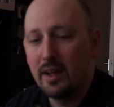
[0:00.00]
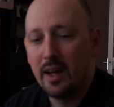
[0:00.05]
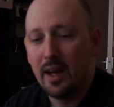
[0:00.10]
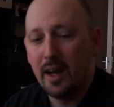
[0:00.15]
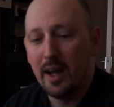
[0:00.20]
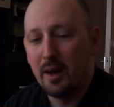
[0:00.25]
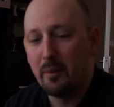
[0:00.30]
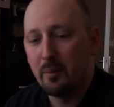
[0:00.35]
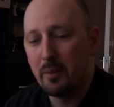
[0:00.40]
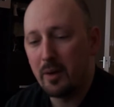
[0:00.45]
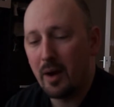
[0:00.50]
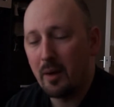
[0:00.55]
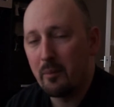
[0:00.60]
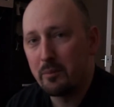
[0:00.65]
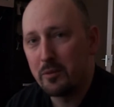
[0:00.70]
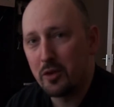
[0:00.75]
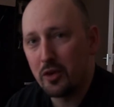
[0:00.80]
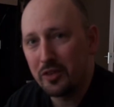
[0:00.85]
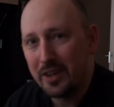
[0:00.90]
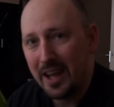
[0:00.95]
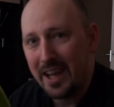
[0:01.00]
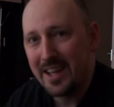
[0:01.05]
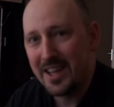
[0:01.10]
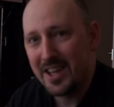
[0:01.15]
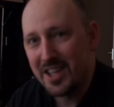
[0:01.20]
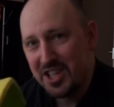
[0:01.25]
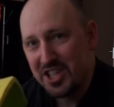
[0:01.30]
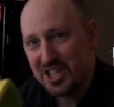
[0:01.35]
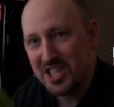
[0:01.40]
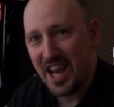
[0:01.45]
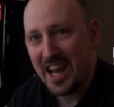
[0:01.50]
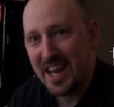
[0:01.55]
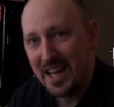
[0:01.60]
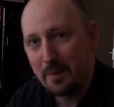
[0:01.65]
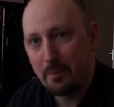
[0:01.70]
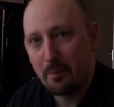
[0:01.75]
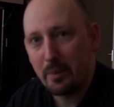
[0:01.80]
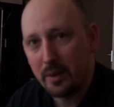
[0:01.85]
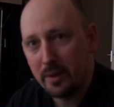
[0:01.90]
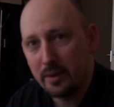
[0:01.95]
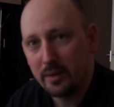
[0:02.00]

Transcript: but I'm just getting the shape,